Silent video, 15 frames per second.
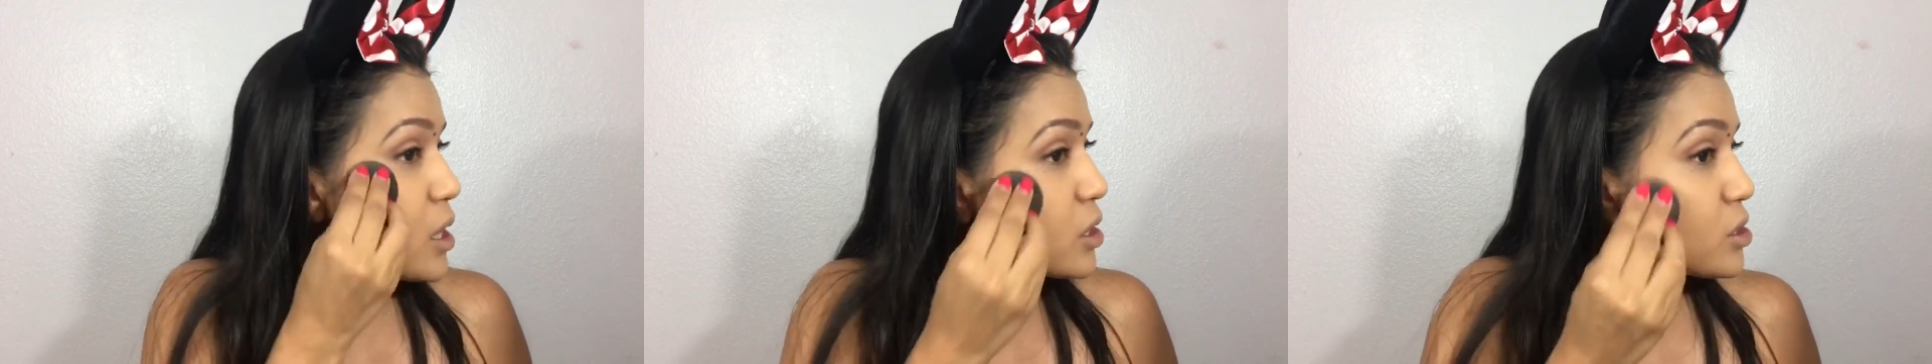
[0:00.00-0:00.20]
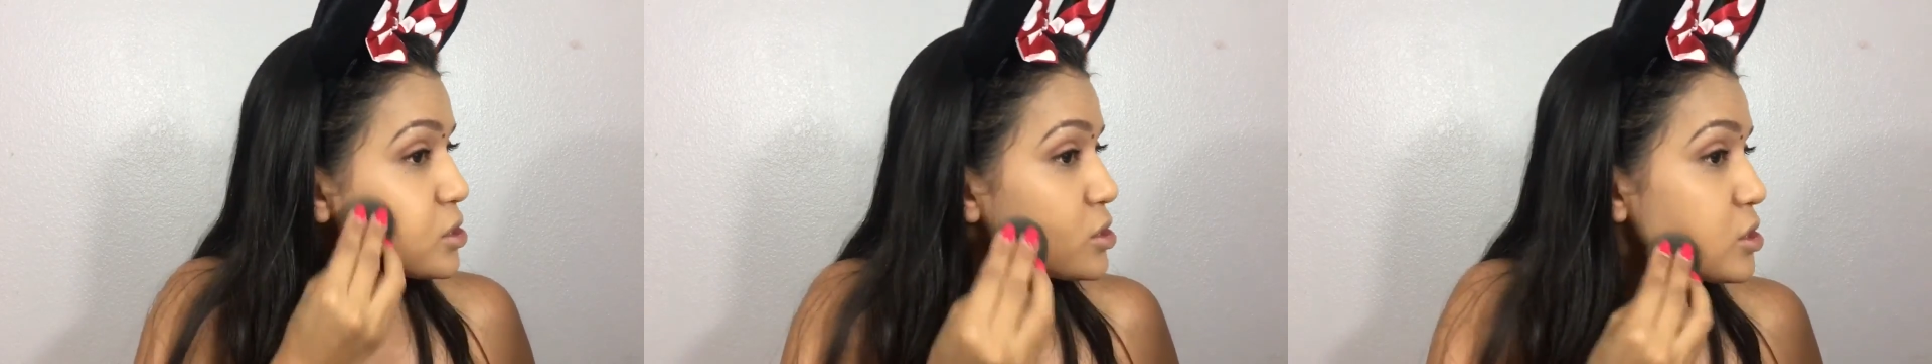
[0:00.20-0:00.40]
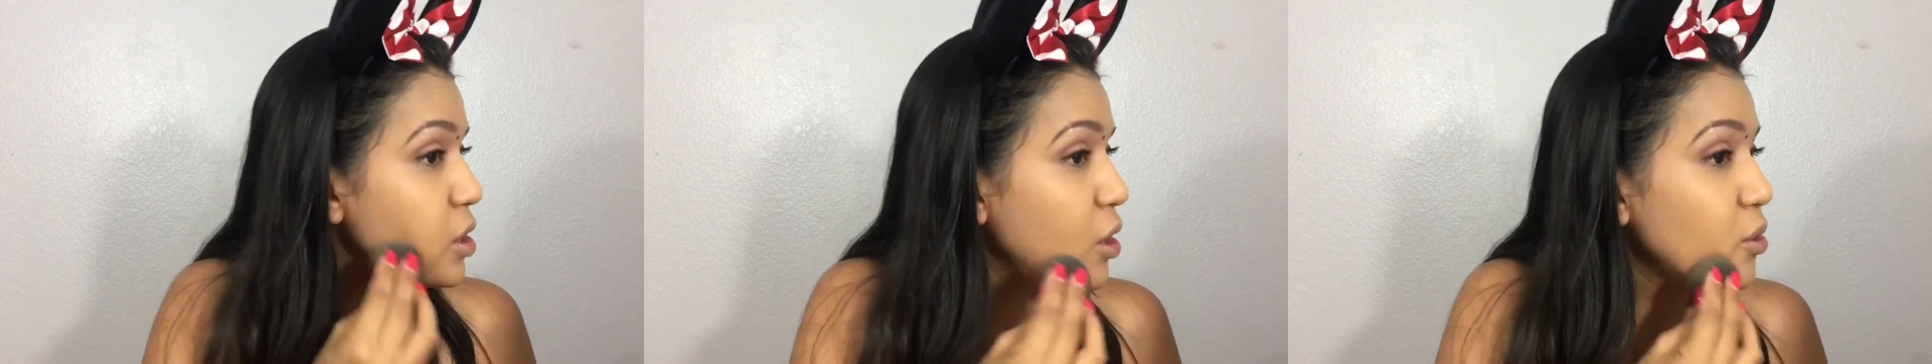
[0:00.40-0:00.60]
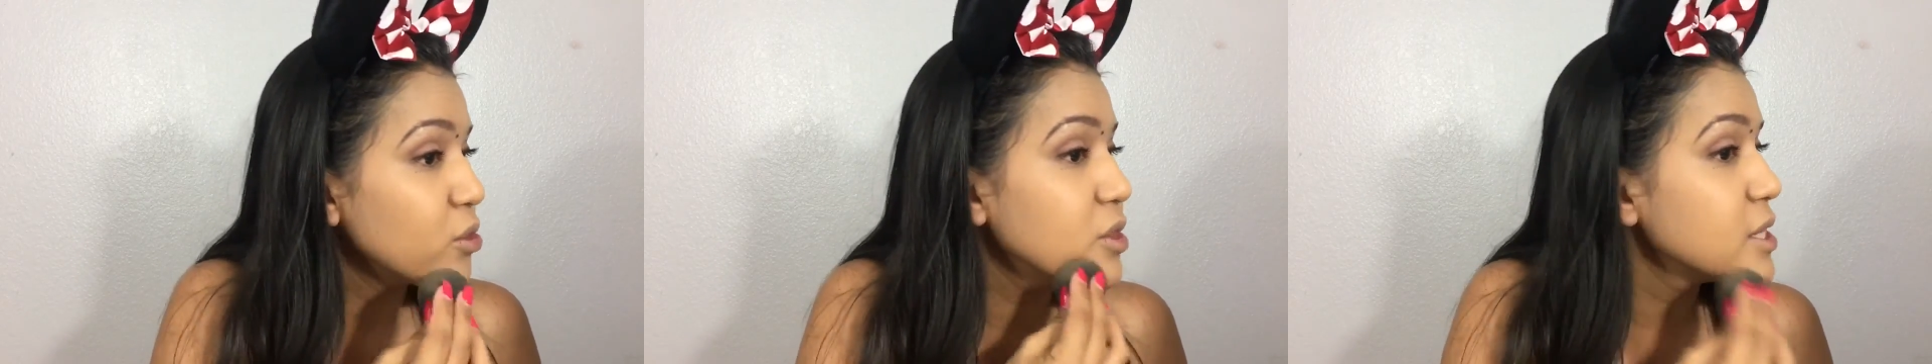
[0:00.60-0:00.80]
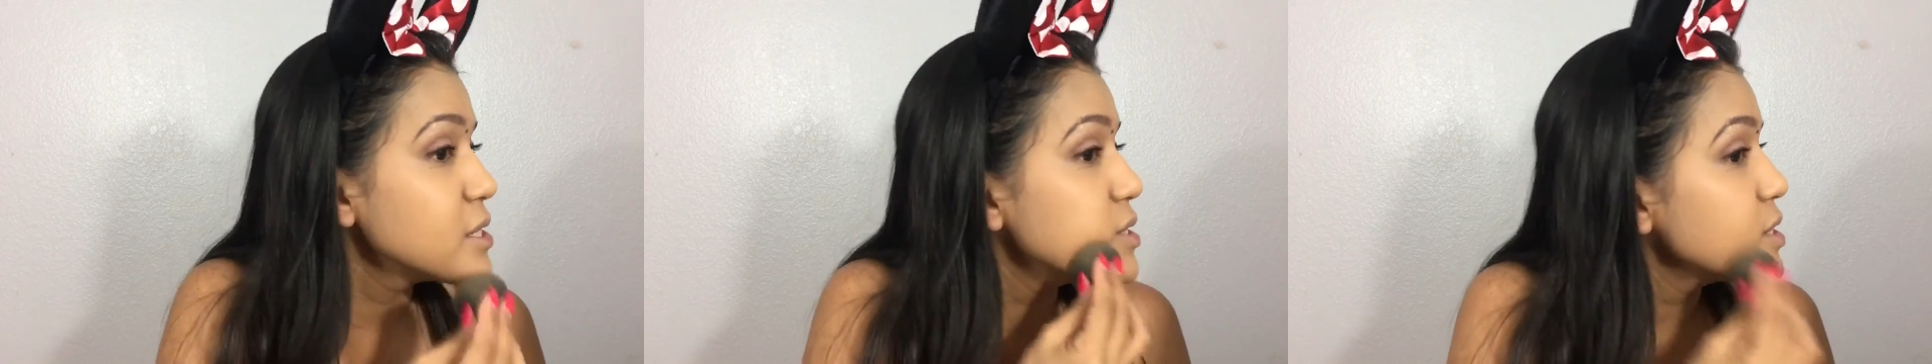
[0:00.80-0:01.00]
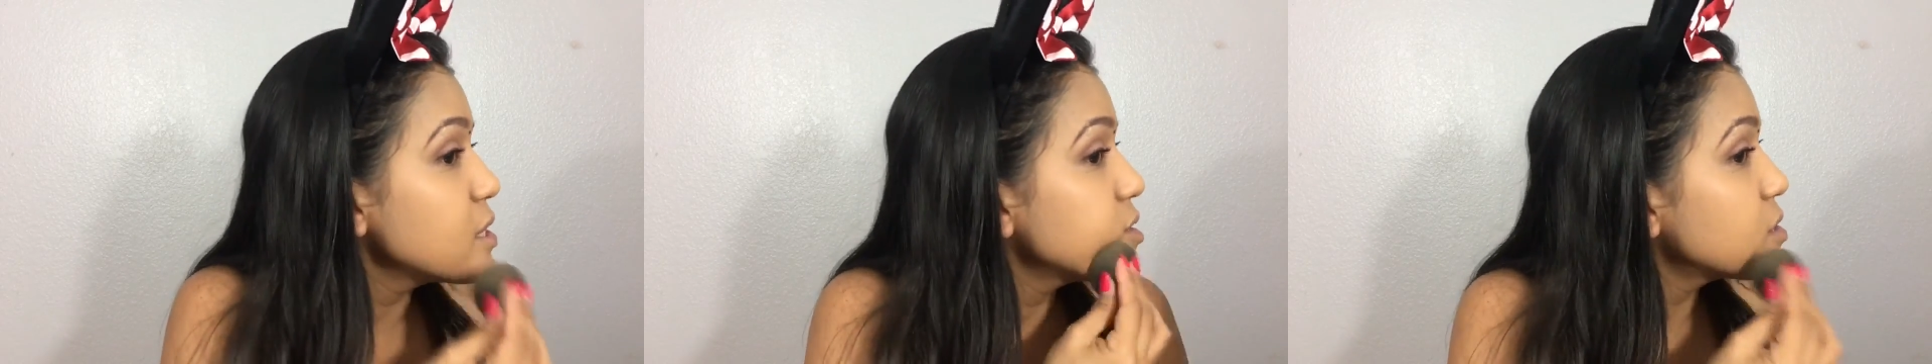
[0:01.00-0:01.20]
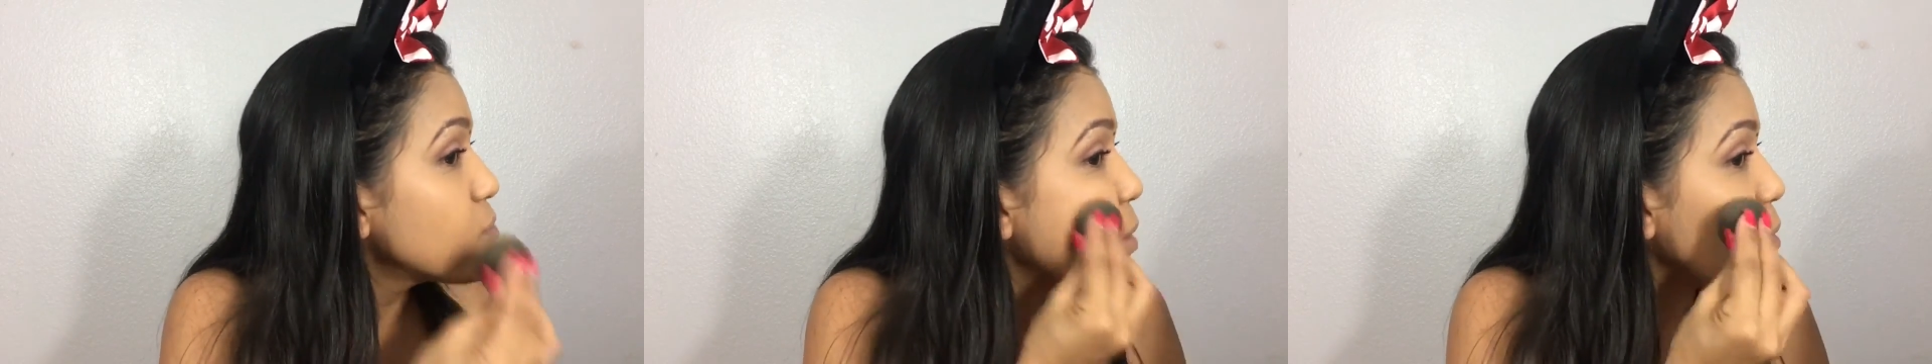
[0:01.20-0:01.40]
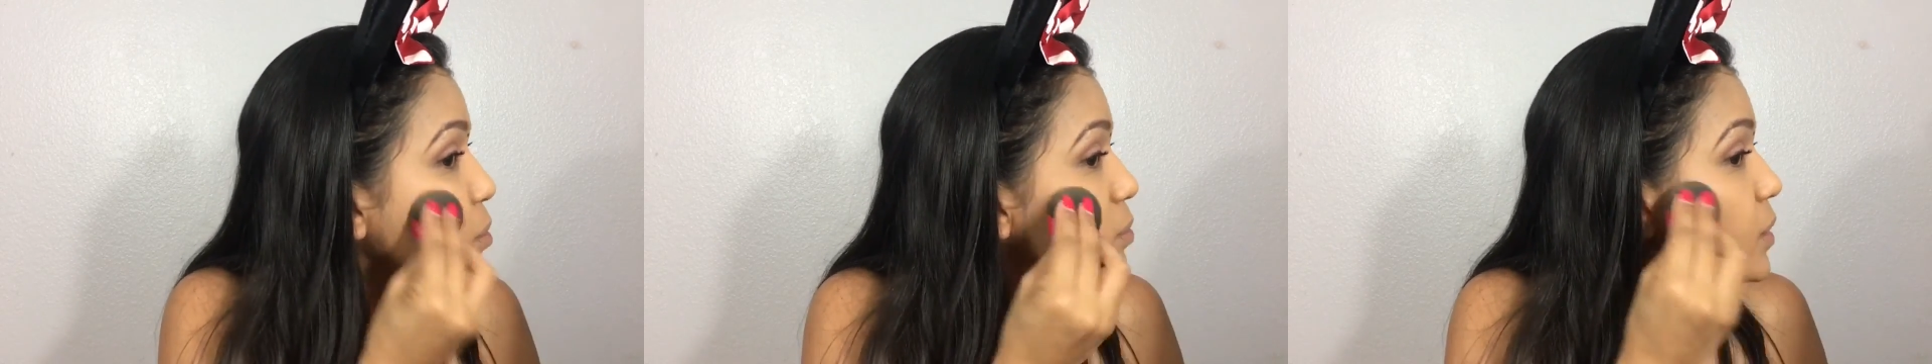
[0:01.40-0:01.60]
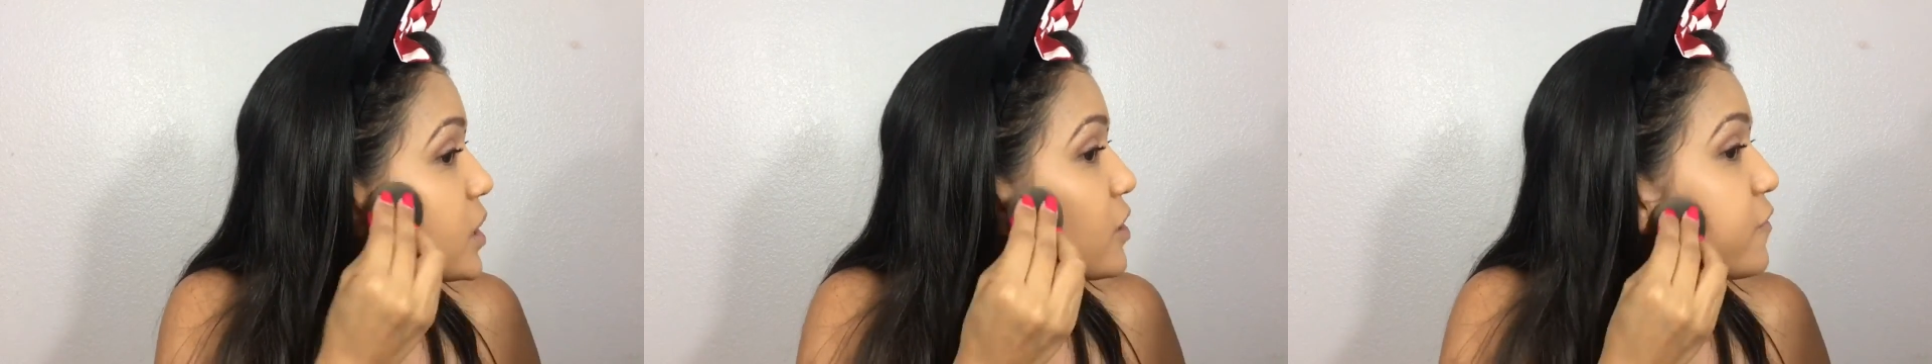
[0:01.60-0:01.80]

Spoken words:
So this is probably